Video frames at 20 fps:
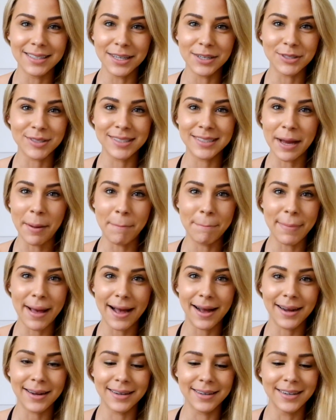a little step
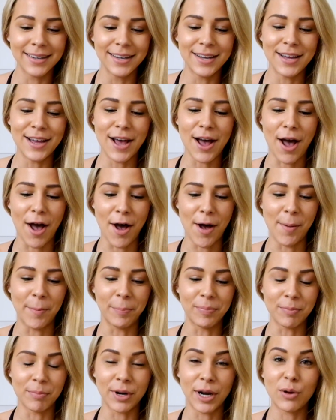back.
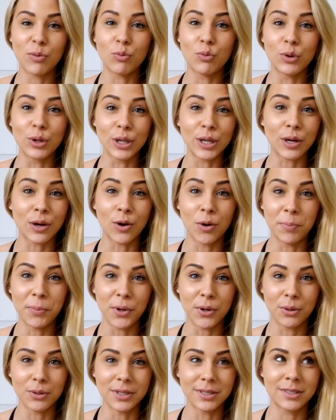But I really hope,
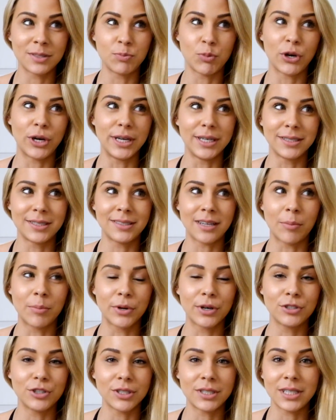this spring and
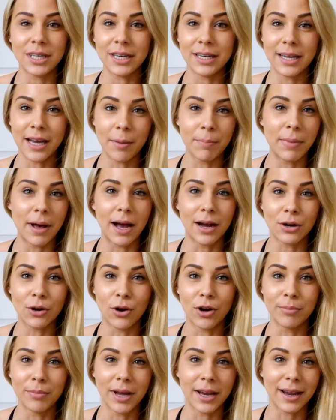summer, just to get back
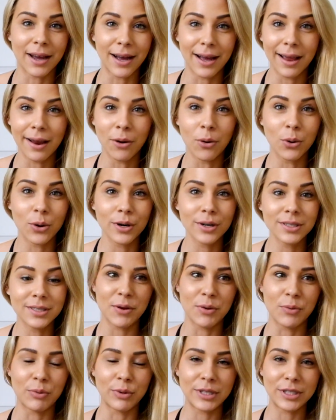on my high horse,
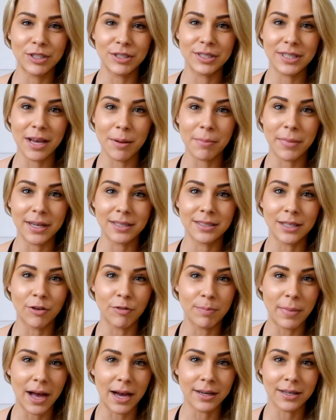really just get
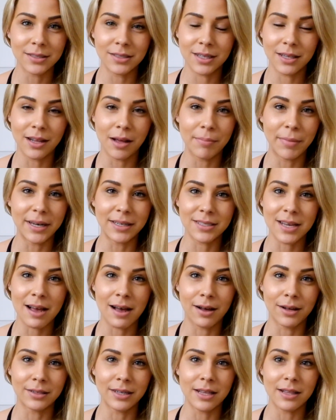myself back into that
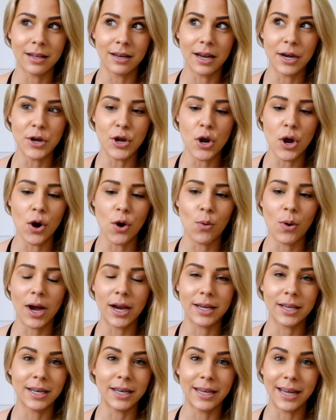mentality that I know I
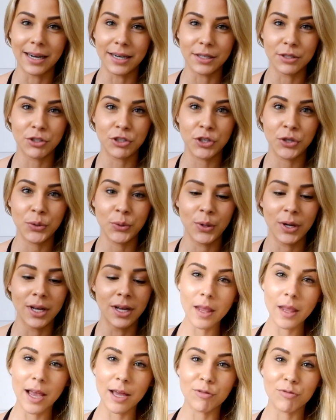can get into.
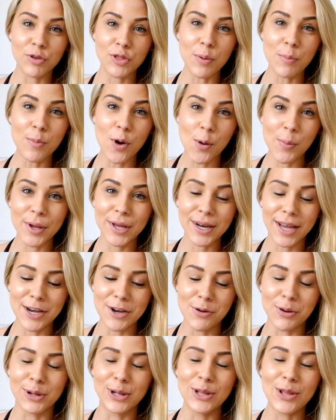And for the moment I
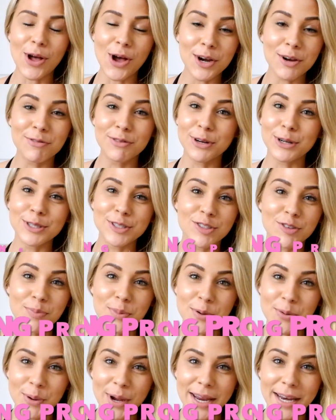know a lot of girls have
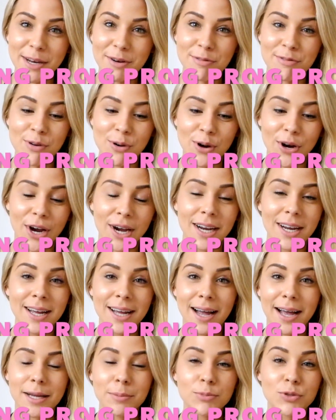been waiting for,
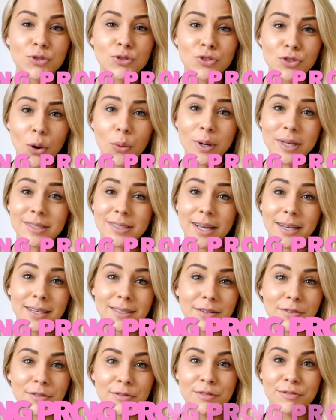I'm so excited
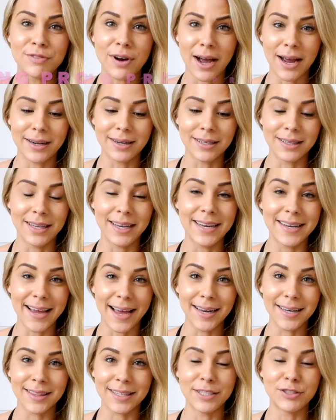to finally
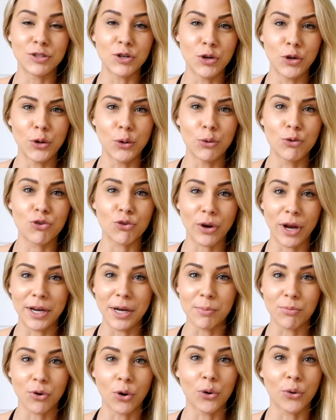get these new
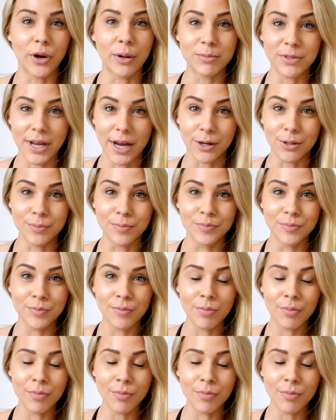training programs out.